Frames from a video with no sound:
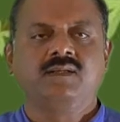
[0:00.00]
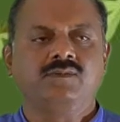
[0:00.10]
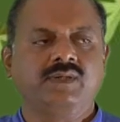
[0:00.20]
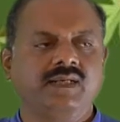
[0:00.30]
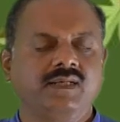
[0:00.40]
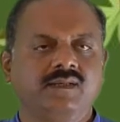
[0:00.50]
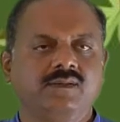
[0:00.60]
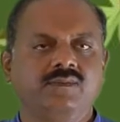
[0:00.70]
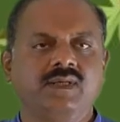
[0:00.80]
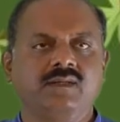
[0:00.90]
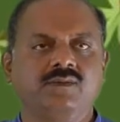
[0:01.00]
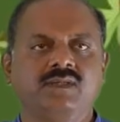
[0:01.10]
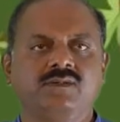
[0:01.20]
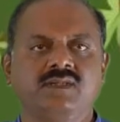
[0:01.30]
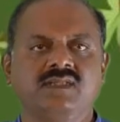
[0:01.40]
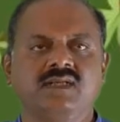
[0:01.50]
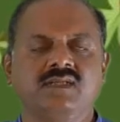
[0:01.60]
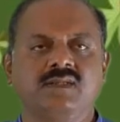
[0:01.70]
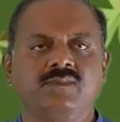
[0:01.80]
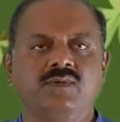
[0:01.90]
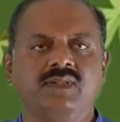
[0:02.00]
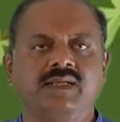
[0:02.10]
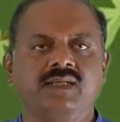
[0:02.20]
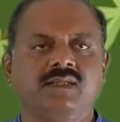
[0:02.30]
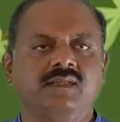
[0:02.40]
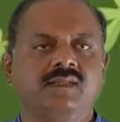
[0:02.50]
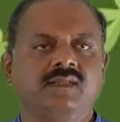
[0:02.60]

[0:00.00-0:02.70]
Today we are going to discuss about the